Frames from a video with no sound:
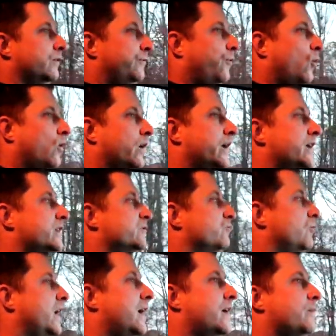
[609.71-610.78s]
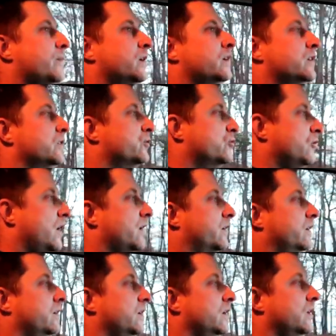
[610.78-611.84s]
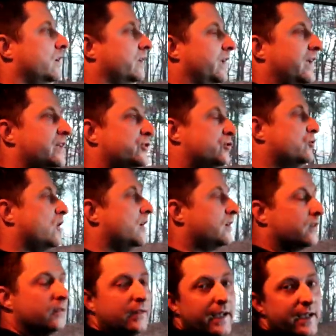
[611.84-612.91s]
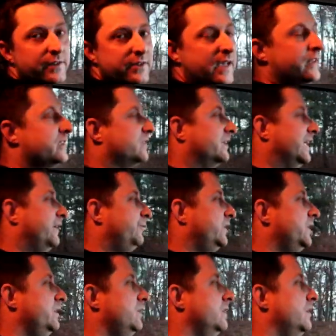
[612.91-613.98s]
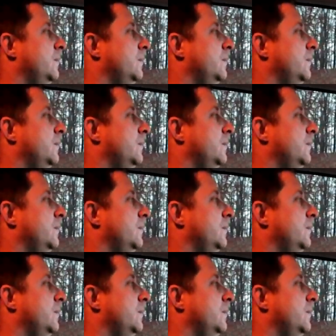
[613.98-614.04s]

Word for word: for his Ram truck. Now his truck, like I said, is lifted.